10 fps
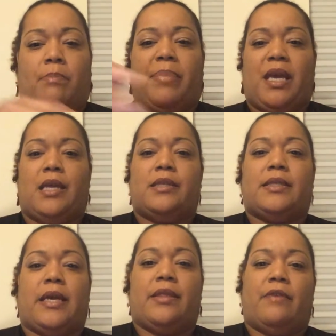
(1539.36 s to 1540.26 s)

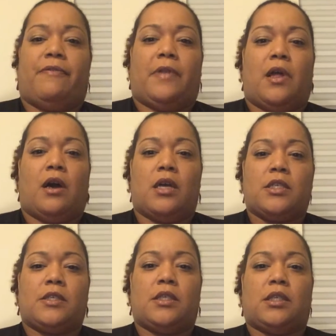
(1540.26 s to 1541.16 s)
beads and the
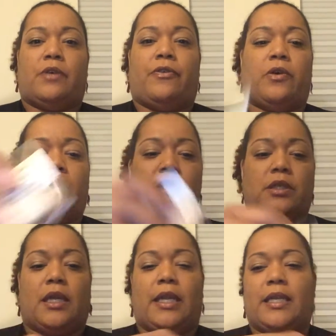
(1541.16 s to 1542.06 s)
floss for
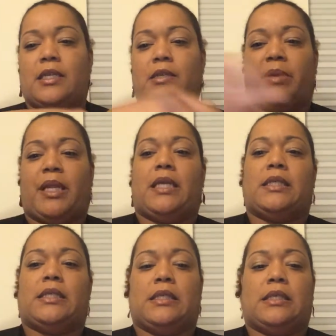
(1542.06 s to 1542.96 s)
Blend in
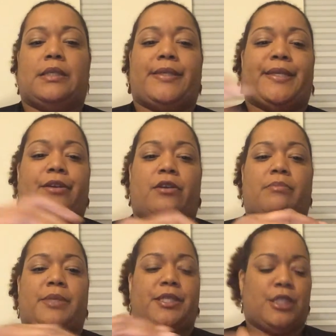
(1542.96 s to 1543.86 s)
Place's
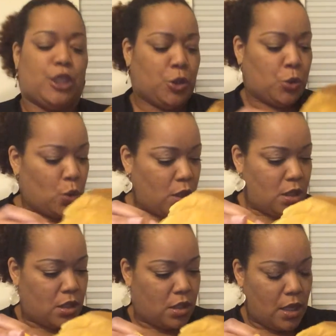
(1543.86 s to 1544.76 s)
tiramisu.
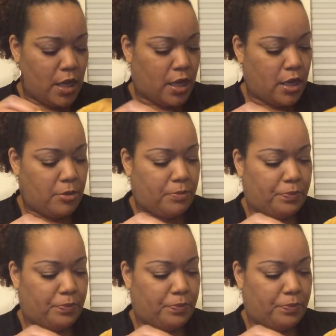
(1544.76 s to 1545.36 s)
I